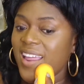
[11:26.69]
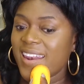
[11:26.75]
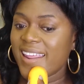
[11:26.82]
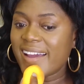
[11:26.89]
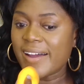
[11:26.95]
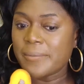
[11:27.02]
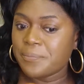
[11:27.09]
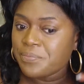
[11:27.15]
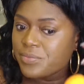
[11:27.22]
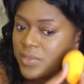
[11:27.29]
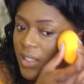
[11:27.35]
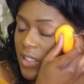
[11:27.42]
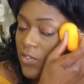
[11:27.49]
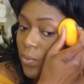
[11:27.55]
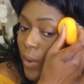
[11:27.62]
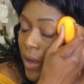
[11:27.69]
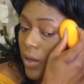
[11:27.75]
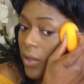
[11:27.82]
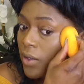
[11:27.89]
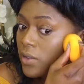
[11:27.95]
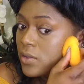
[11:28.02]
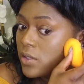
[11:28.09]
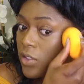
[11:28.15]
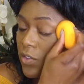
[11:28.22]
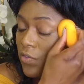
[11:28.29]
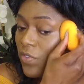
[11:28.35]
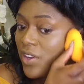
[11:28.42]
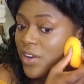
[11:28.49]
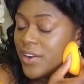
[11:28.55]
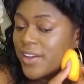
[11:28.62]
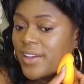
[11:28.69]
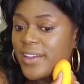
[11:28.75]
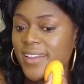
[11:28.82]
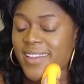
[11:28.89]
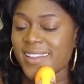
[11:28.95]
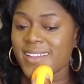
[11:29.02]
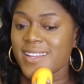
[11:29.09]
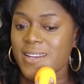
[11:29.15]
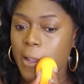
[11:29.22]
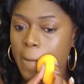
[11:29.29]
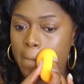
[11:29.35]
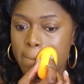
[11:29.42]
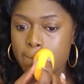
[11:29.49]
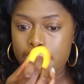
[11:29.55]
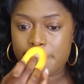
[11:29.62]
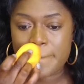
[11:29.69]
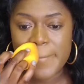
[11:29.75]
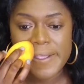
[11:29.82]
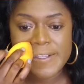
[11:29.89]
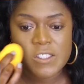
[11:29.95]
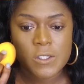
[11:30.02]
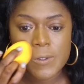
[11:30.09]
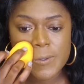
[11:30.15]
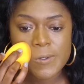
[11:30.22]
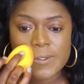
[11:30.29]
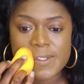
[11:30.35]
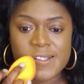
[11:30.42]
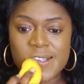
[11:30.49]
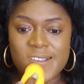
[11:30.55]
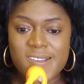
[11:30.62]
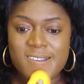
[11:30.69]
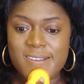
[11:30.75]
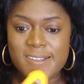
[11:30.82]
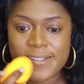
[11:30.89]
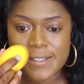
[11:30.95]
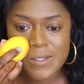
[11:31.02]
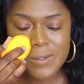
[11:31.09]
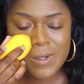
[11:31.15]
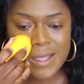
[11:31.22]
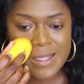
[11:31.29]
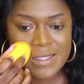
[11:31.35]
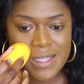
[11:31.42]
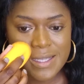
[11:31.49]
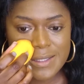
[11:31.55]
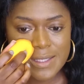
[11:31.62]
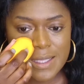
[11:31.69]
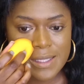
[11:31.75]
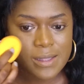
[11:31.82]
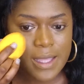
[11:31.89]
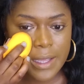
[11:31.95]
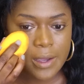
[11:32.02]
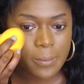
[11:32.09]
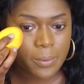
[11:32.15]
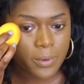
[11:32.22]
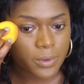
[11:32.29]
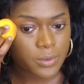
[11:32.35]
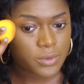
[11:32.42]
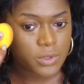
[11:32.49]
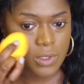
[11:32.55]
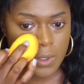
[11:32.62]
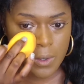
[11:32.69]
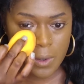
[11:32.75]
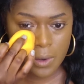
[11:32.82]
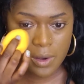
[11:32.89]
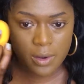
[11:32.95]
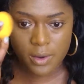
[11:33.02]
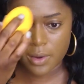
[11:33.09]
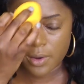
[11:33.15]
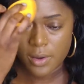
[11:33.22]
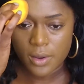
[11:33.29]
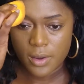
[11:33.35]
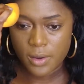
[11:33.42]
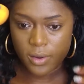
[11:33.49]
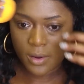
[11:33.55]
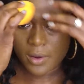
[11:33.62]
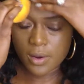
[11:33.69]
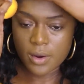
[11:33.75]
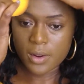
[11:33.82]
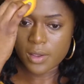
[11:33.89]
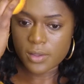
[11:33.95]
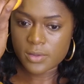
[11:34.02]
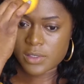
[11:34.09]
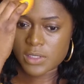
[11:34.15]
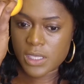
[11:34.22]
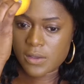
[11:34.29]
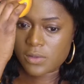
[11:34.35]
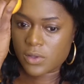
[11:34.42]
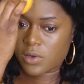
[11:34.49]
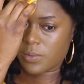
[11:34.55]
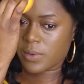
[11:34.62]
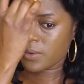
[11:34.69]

Now, this product looks very good. It shows it still has that skin-like approach. Just get a little